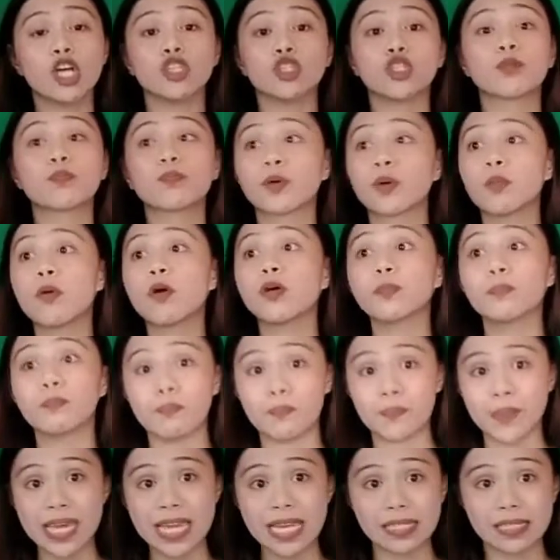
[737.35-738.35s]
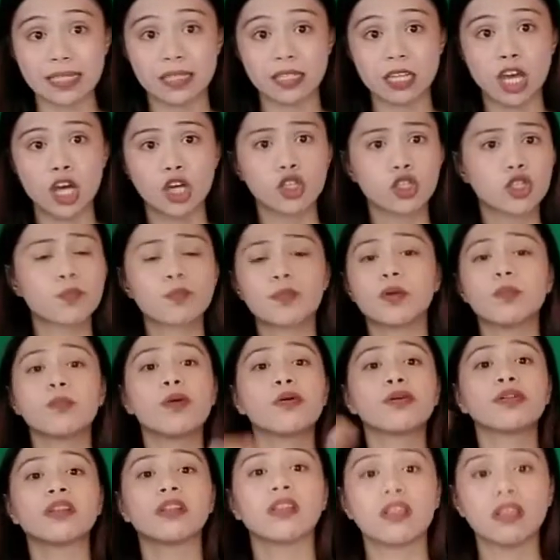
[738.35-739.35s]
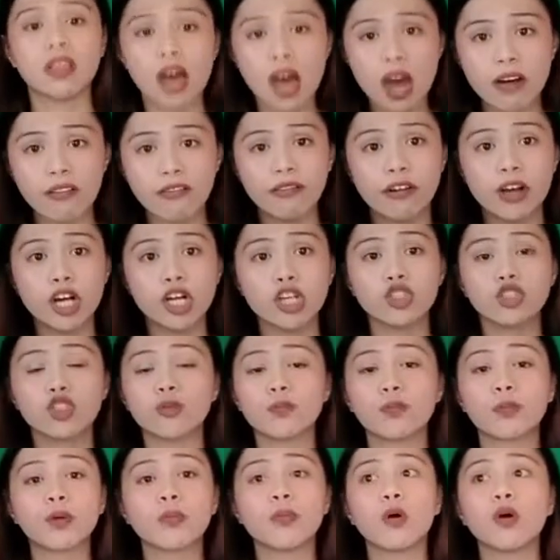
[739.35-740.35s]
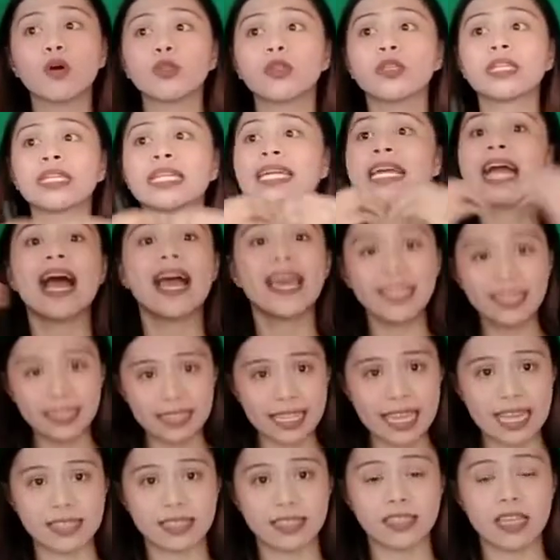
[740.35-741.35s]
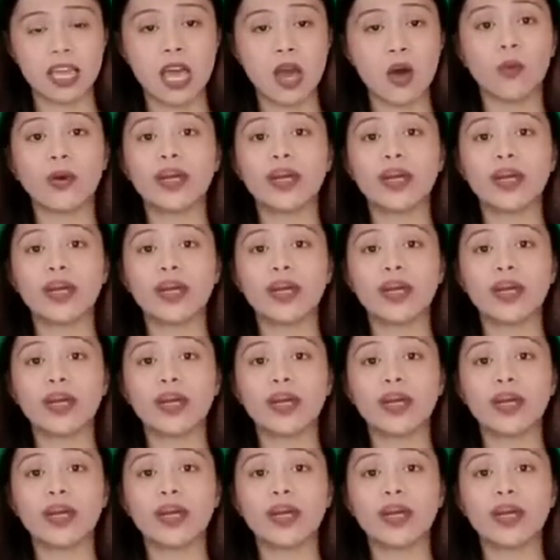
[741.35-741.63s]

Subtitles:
to promote peace, to promote love, to promote kindness.